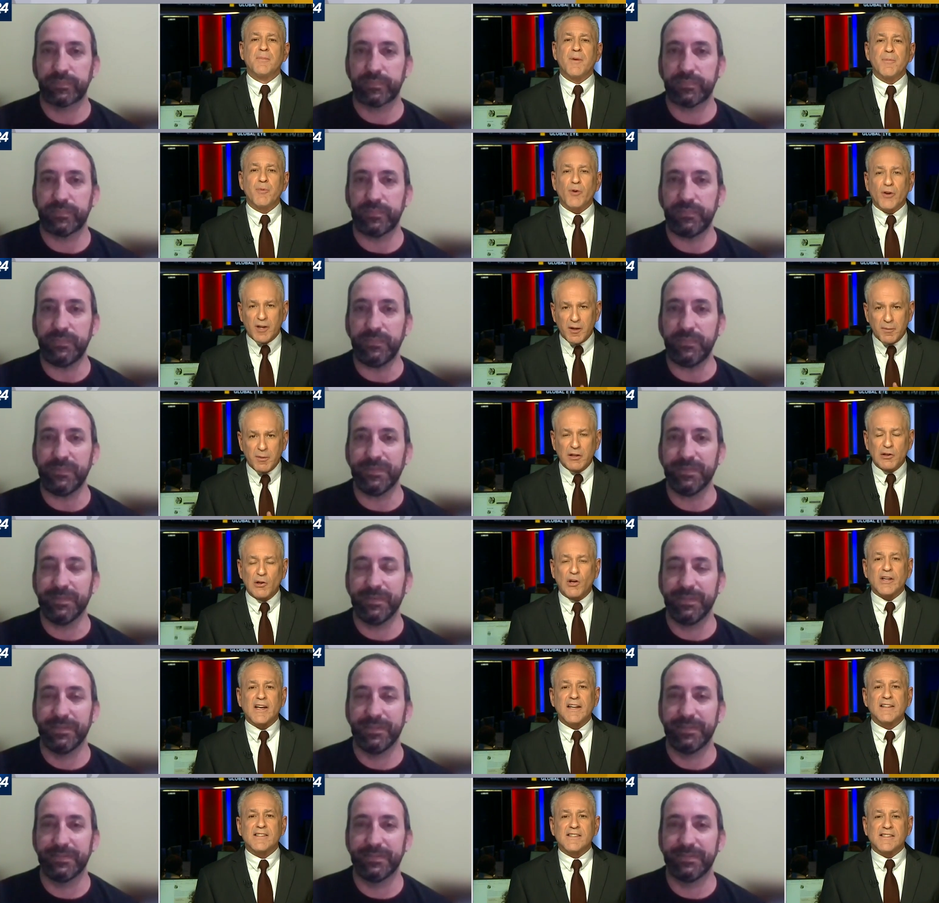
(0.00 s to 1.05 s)
Speaker 1: people are going to be
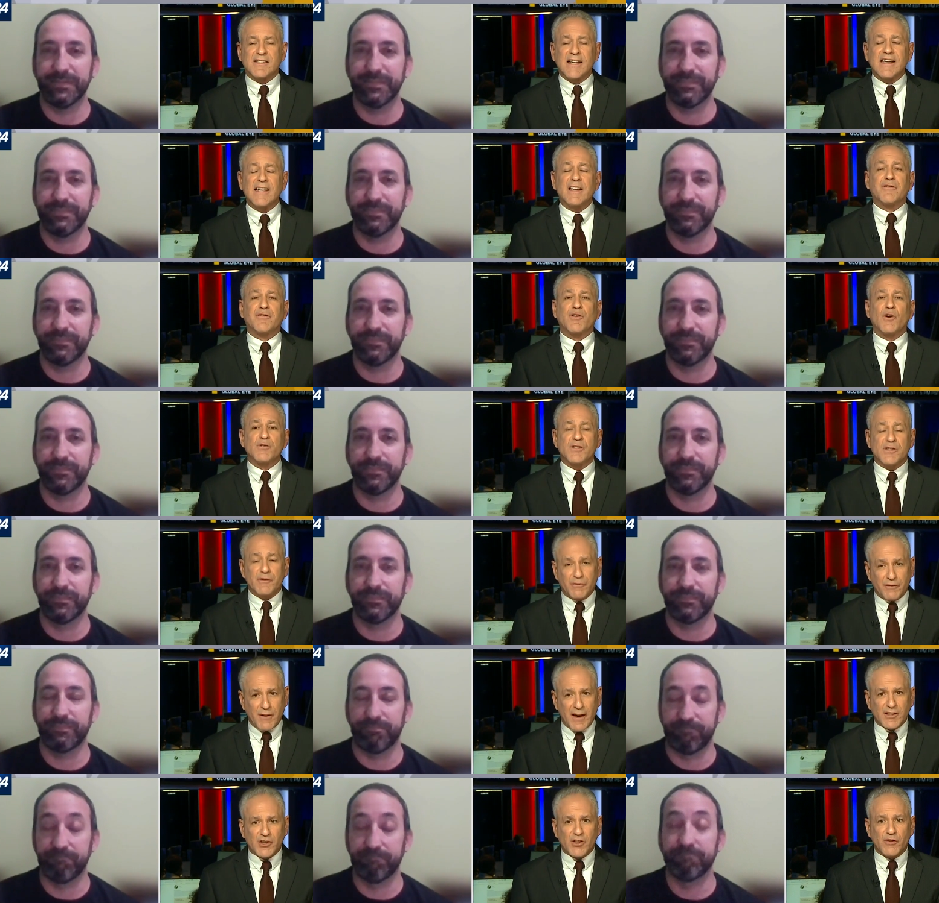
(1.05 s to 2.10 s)
looking to see if those
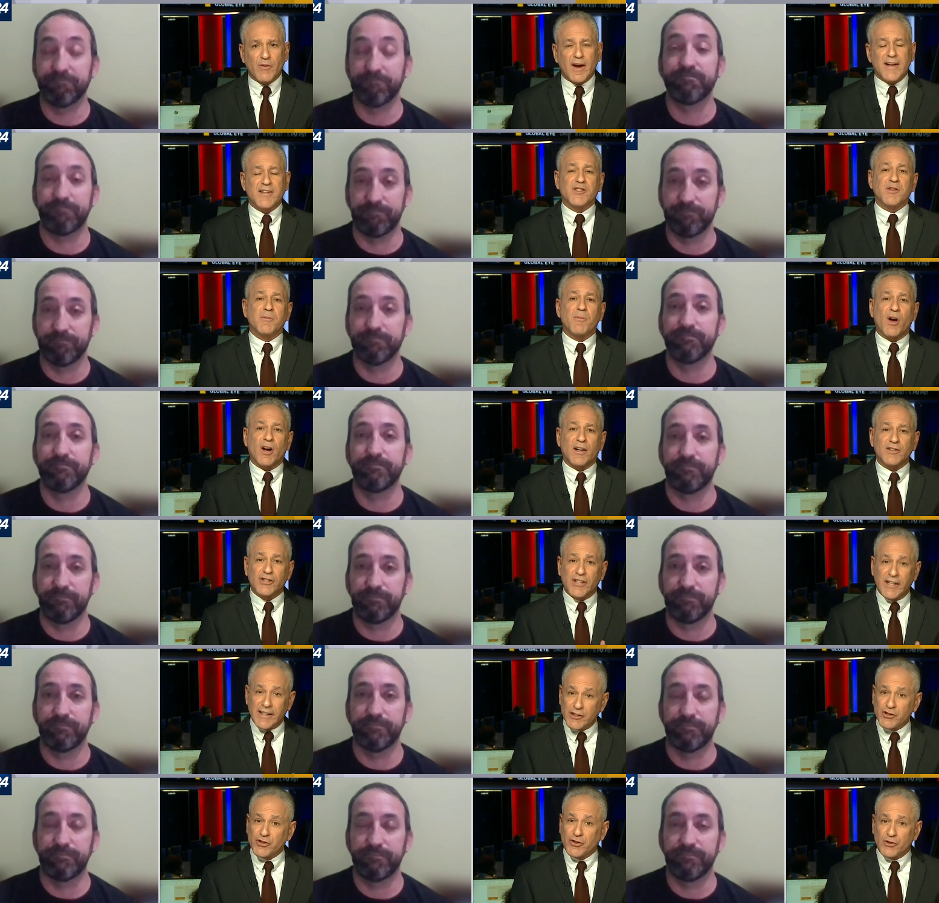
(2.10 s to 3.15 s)
infection rates among
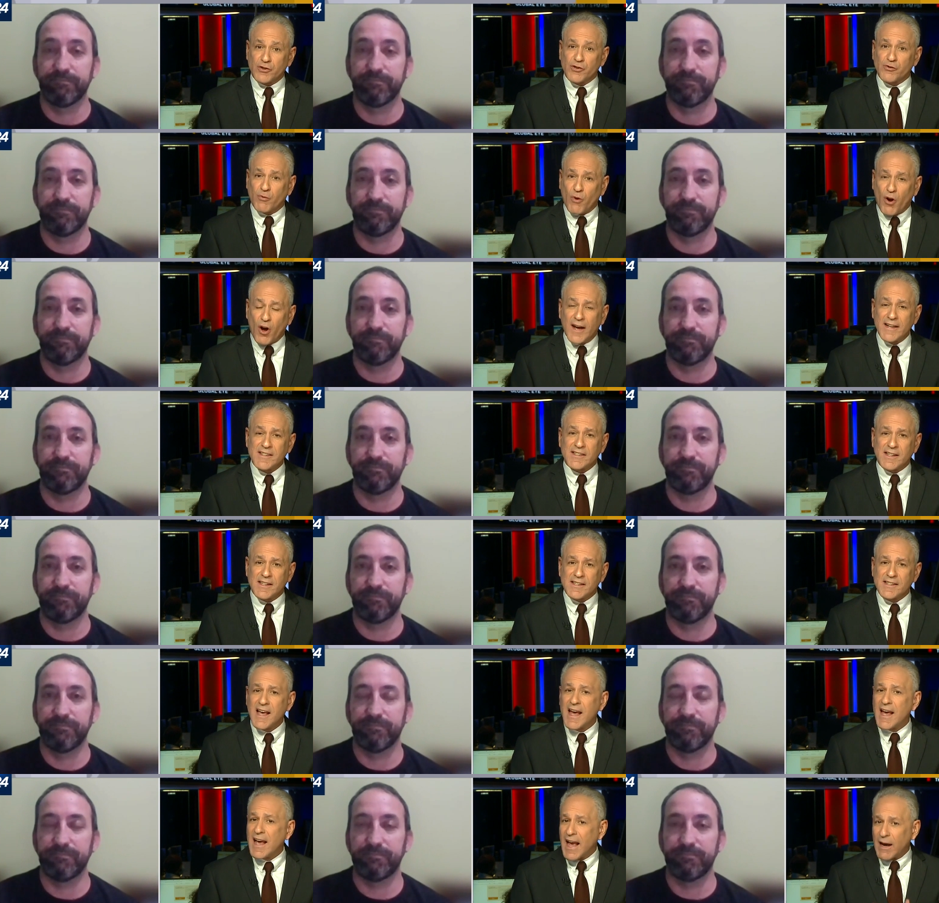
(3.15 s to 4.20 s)
teachers
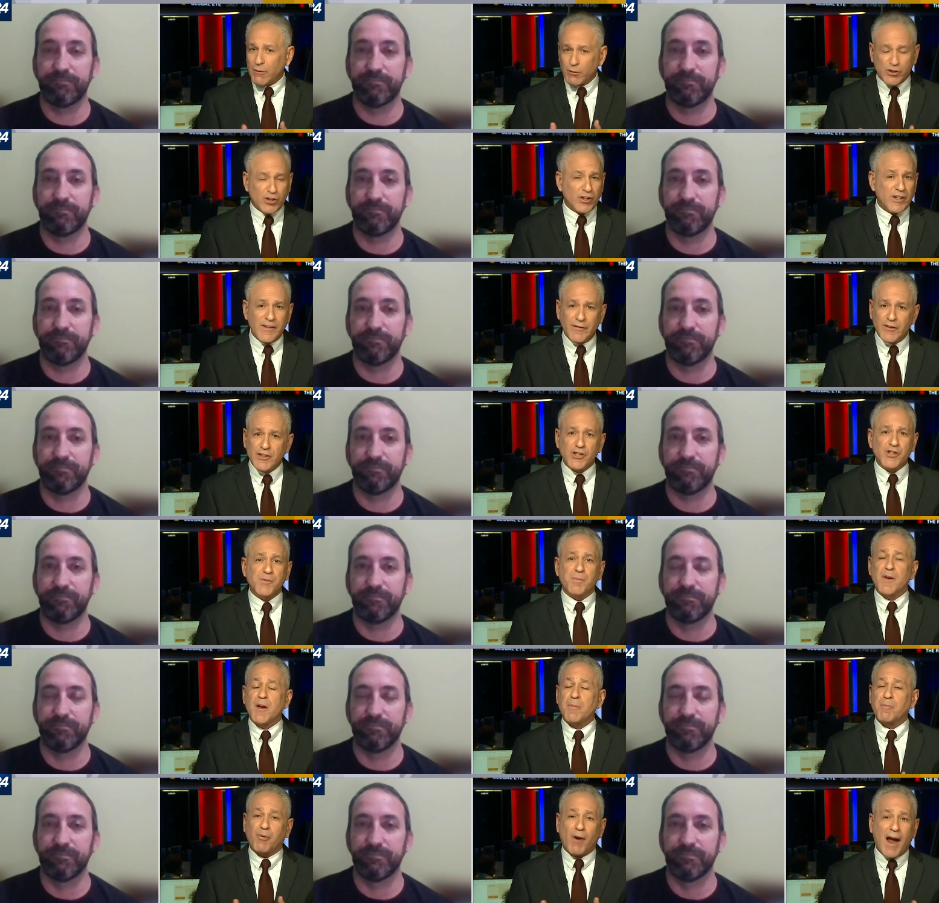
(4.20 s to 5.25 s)
rises, which could even just
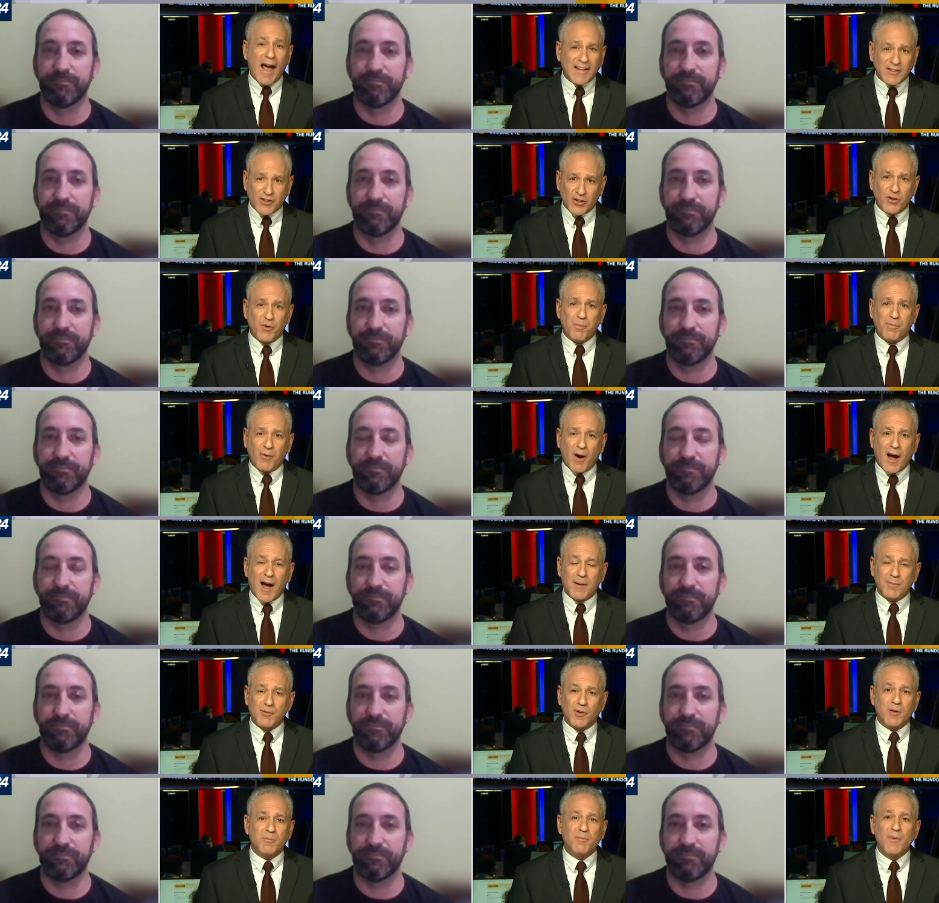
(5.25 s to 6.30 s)
be a practical
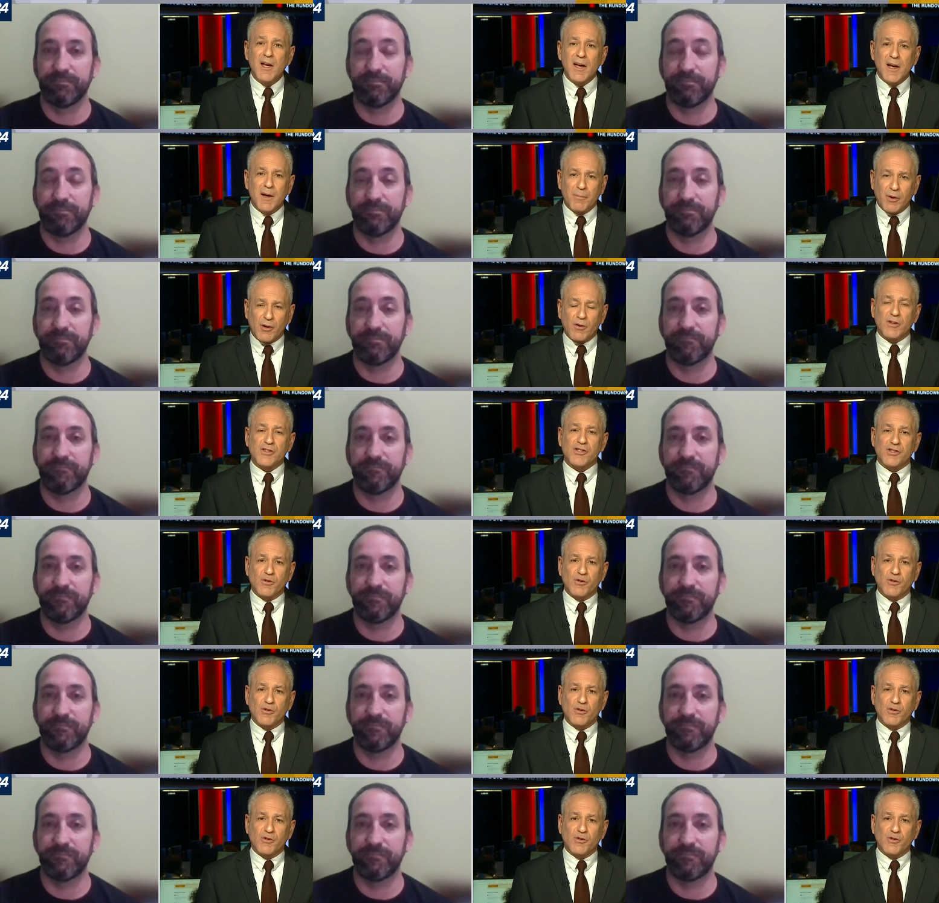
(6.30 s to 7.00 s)
problem because